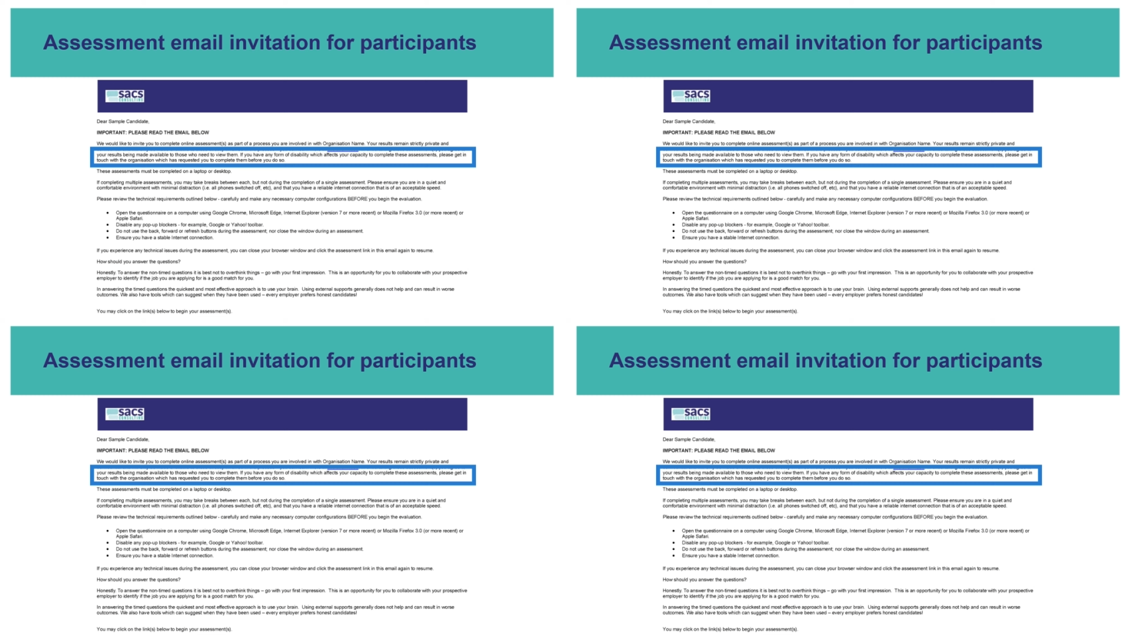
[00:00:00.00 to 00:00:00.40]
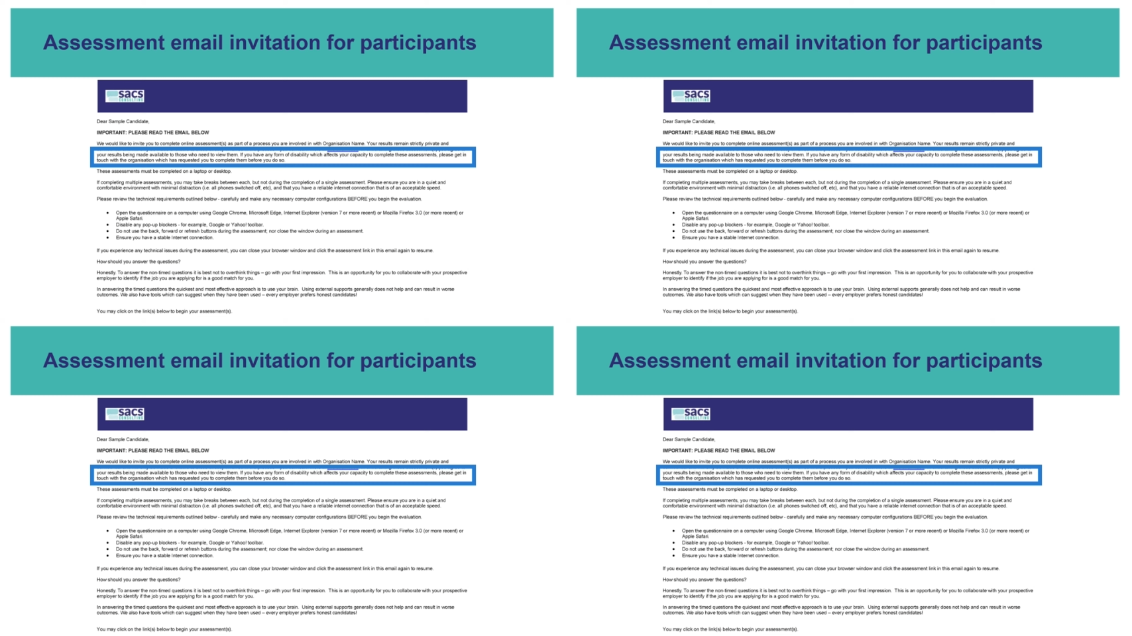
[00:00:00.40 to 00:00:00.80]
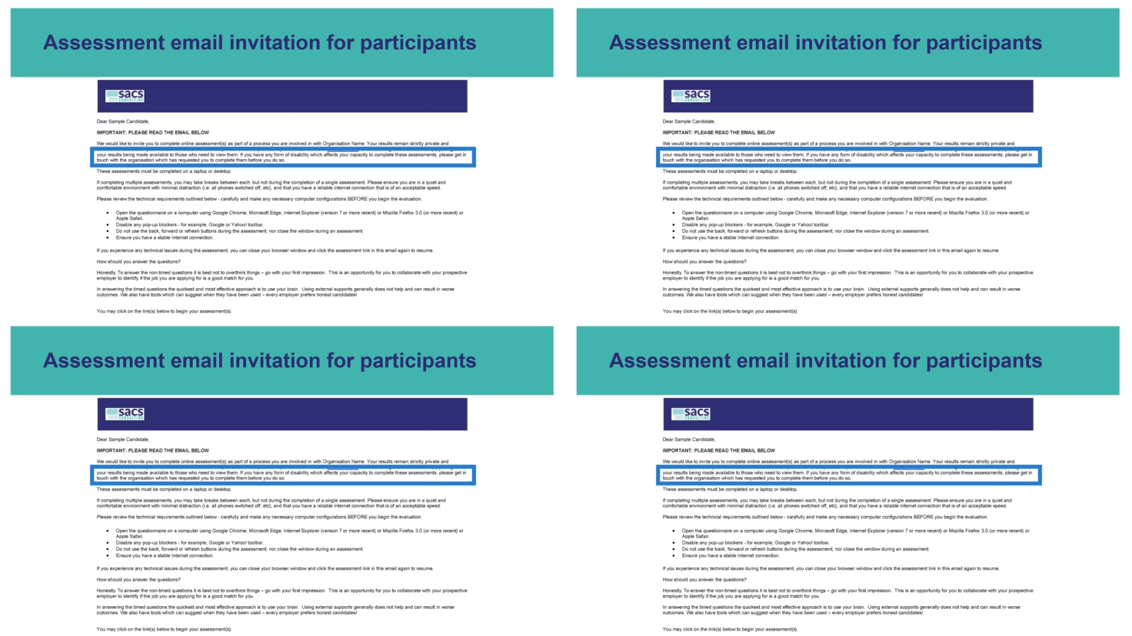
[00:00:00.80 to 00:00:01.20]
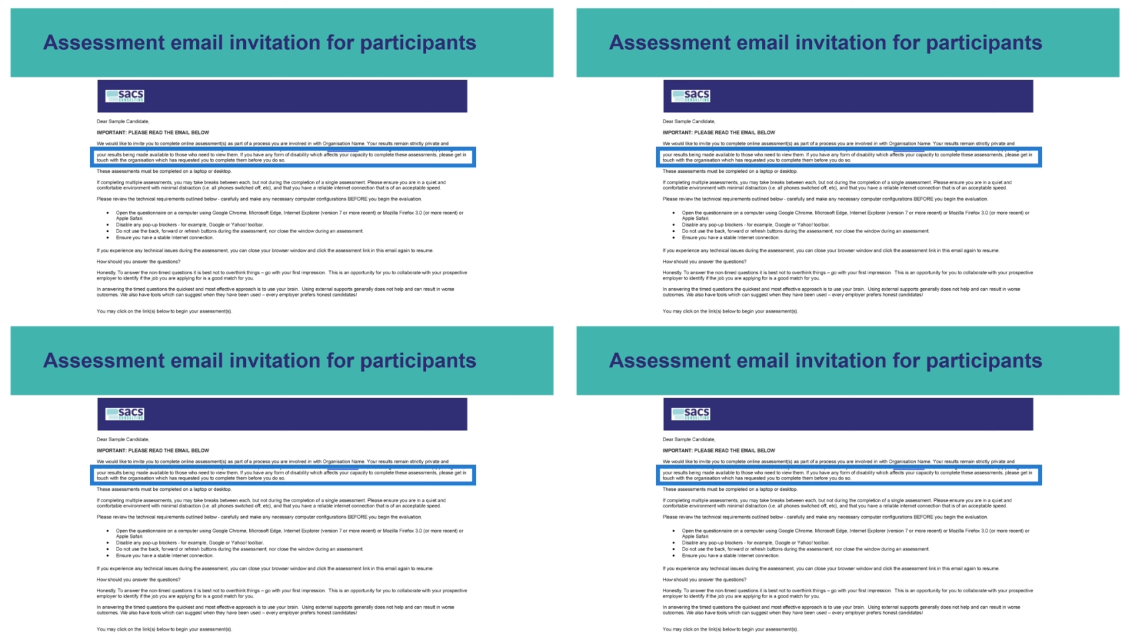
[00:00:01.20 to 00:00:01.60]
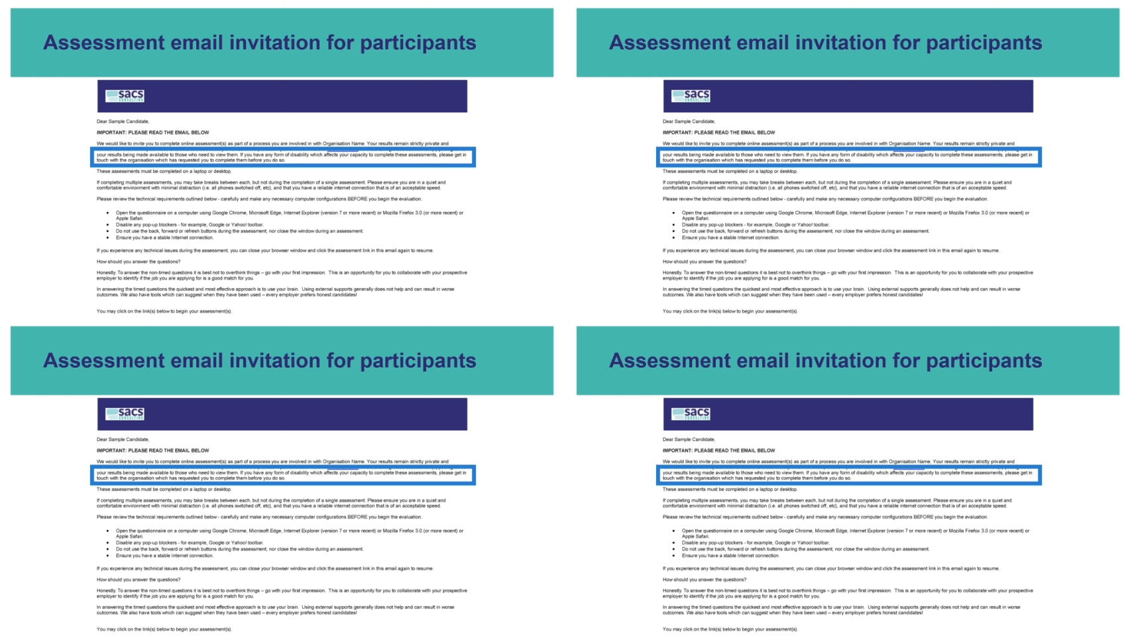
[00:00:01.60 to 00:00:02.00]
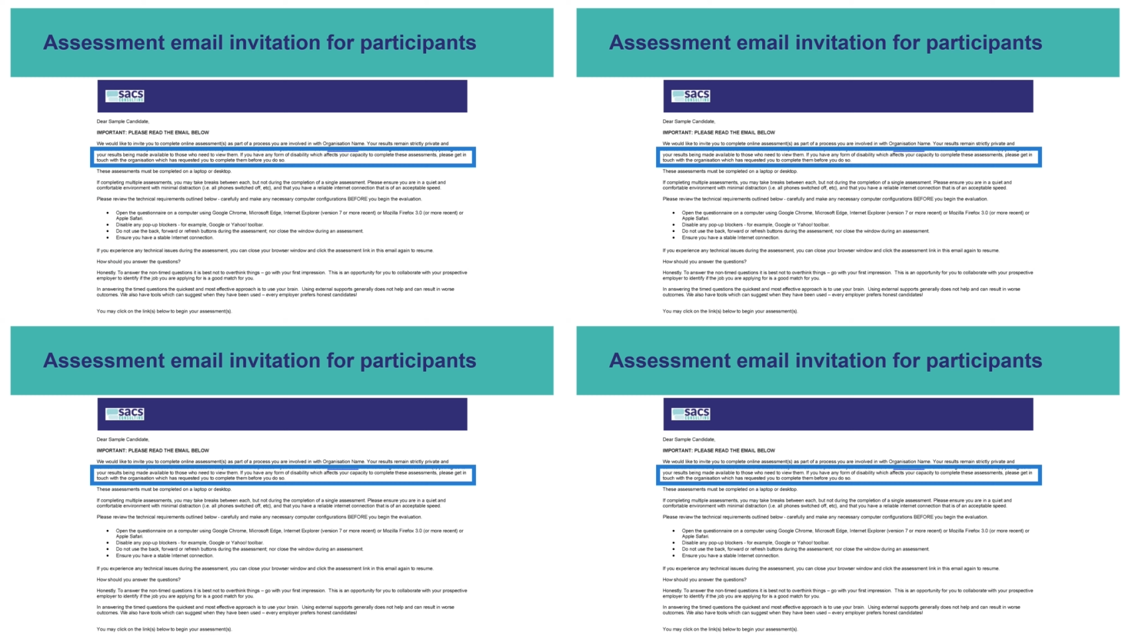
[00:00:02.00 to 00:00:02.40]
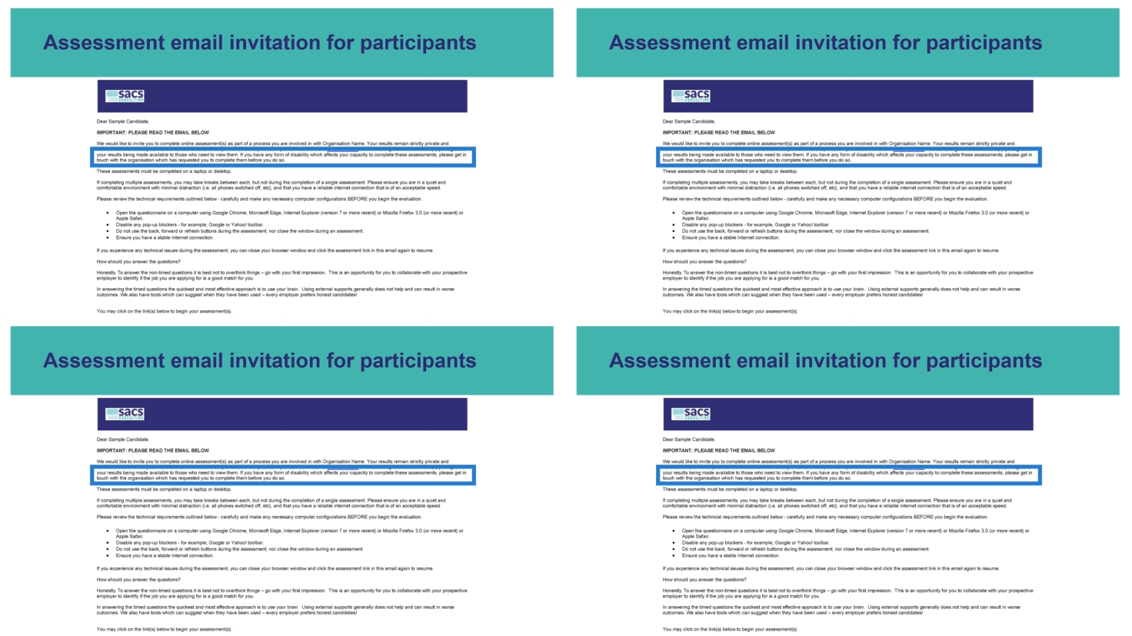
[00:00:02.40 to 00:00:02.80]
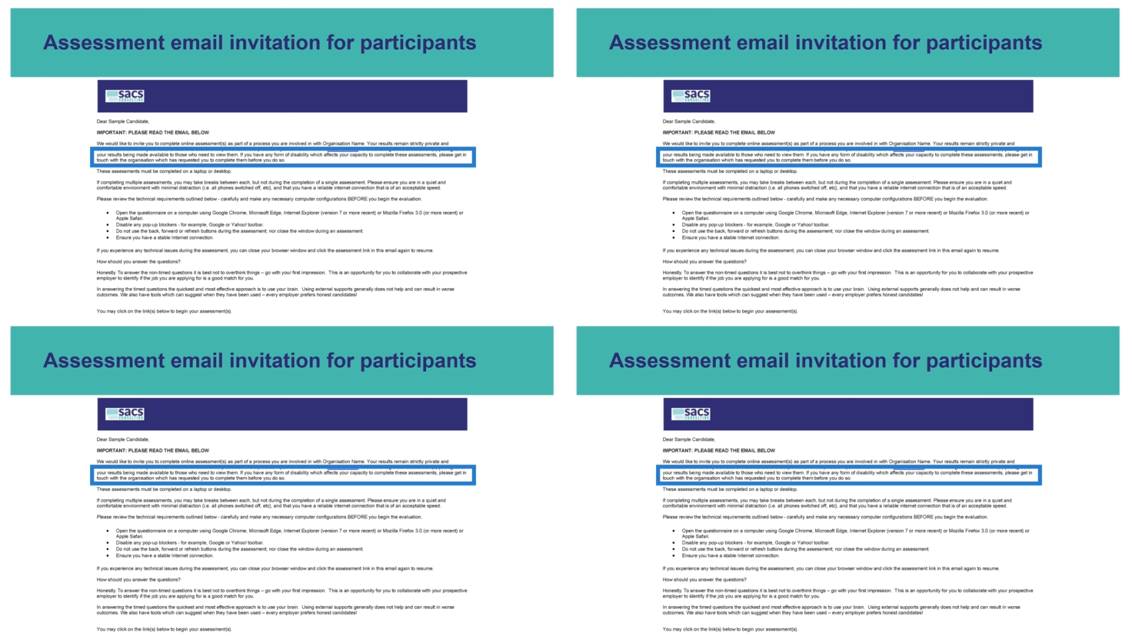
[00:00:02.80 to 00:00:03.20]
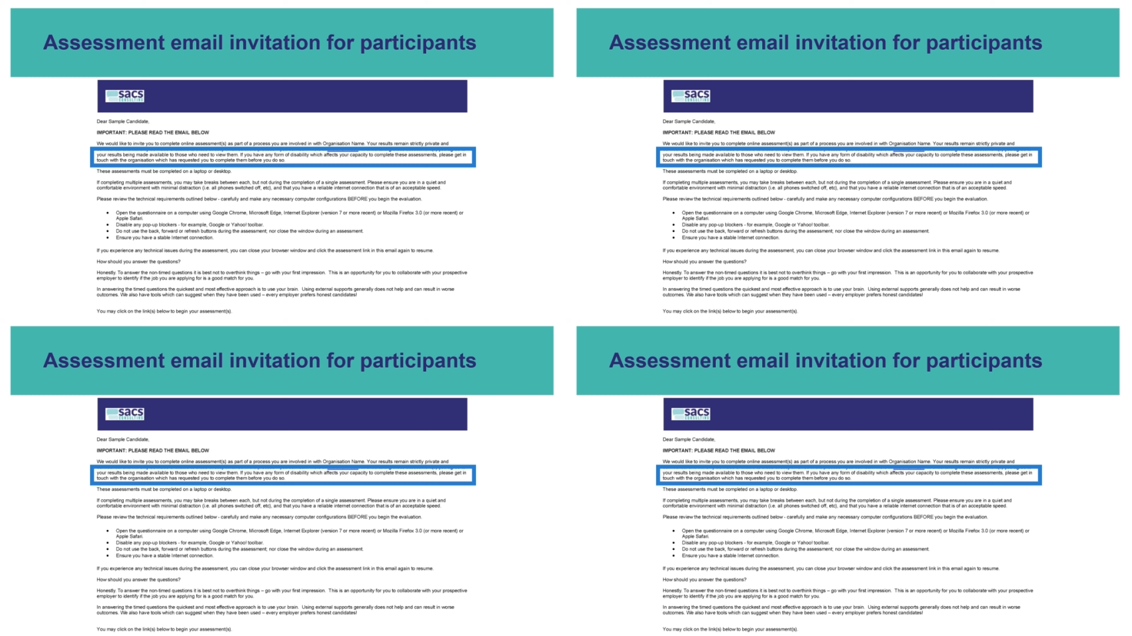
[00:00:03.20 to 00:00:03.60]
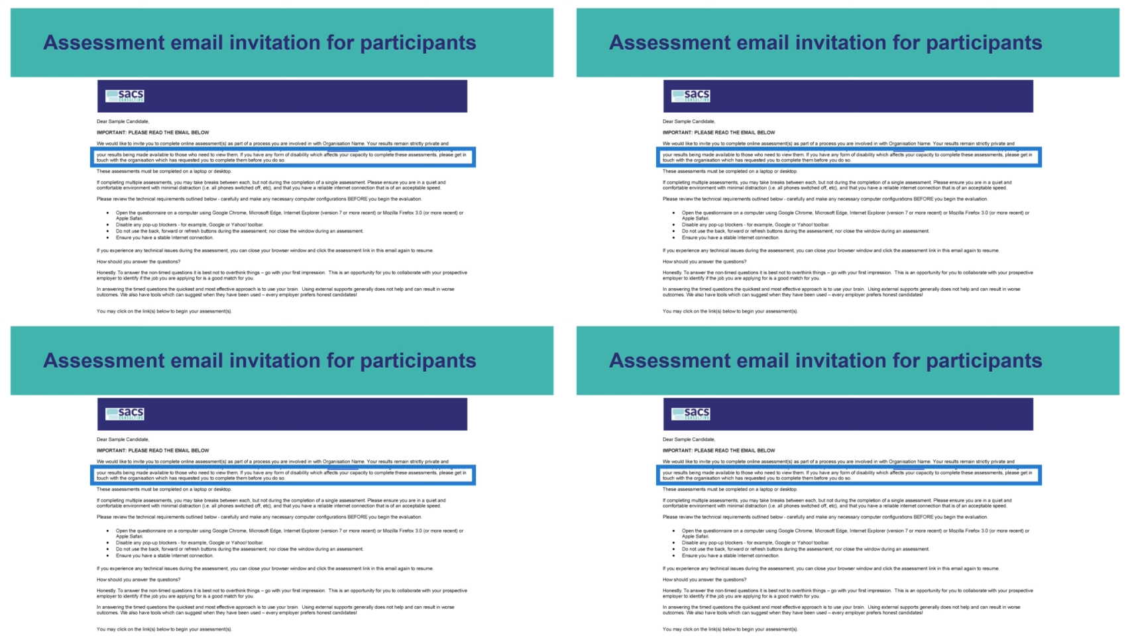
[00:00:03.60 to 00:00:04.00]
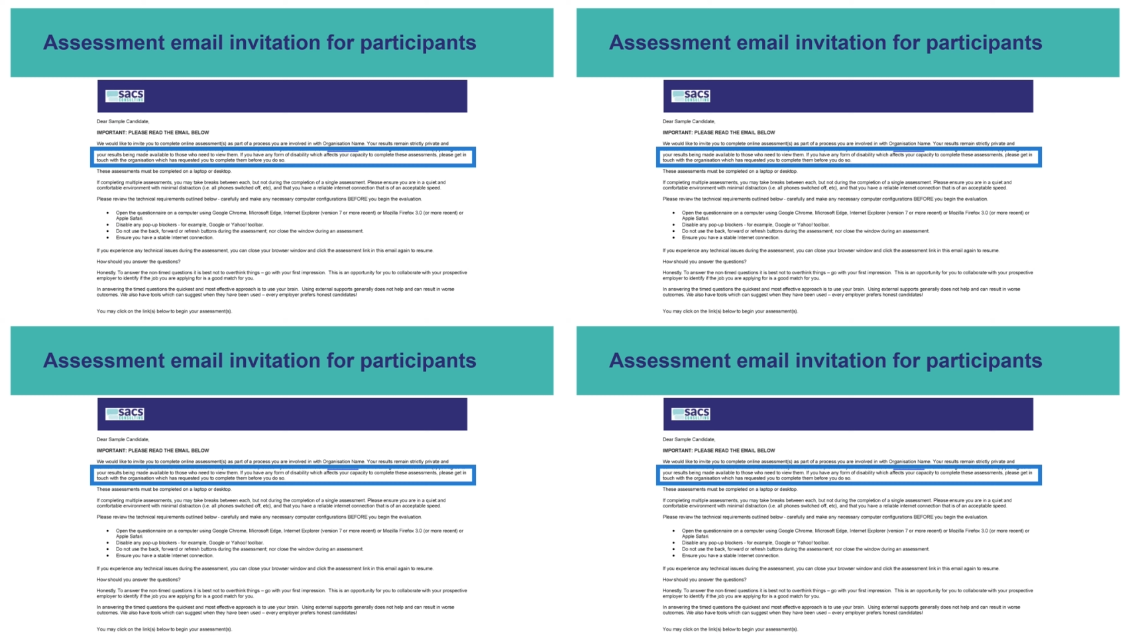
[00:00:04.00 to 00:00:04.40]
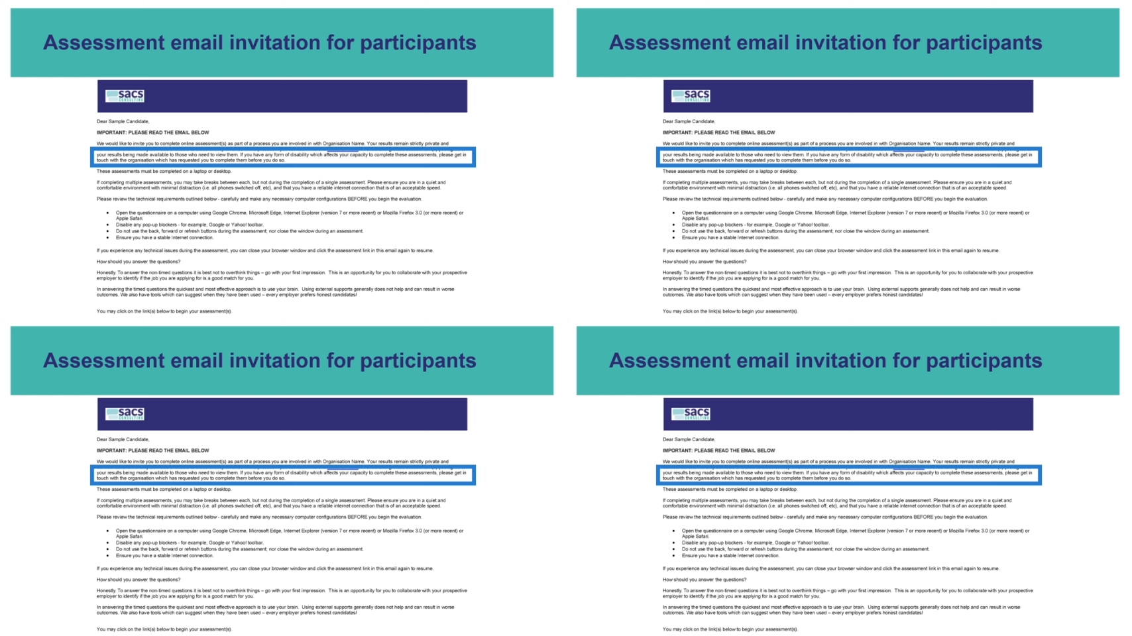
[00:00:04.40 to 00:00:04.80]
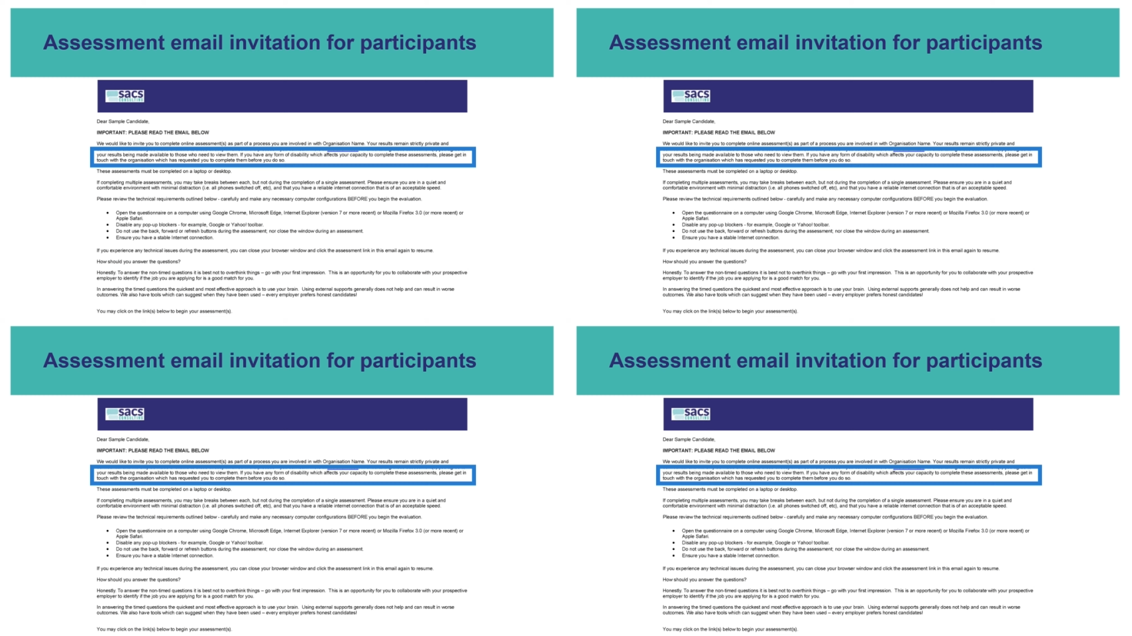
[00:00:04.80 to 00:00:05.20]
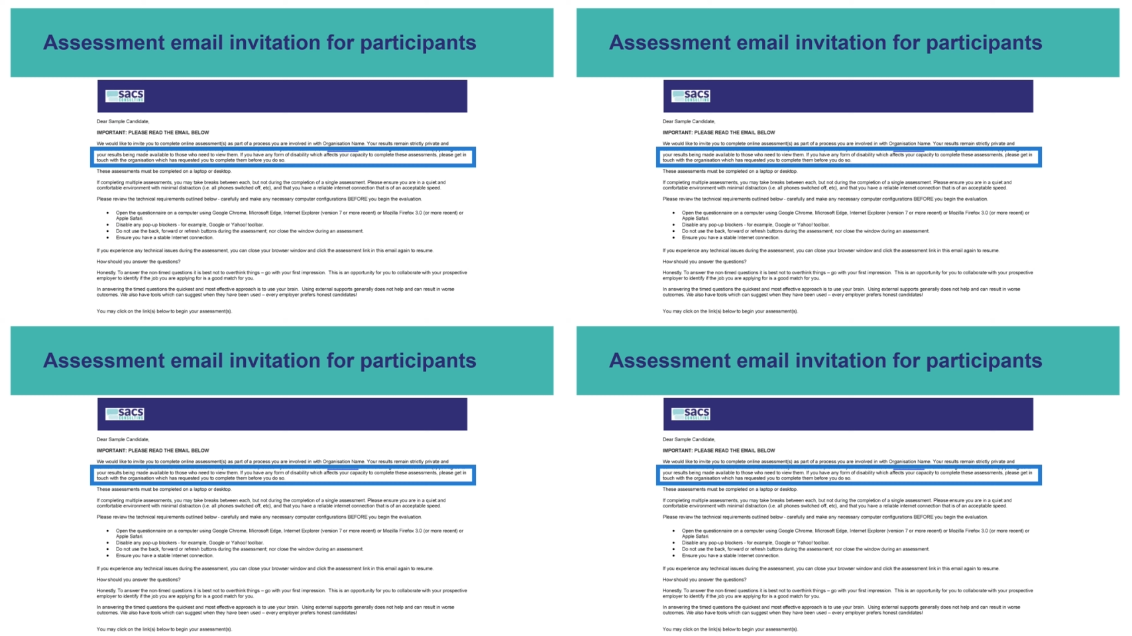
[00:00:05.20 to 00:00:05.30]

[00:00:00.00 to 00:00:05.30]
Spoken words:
No face is visible, so there are no lips to read.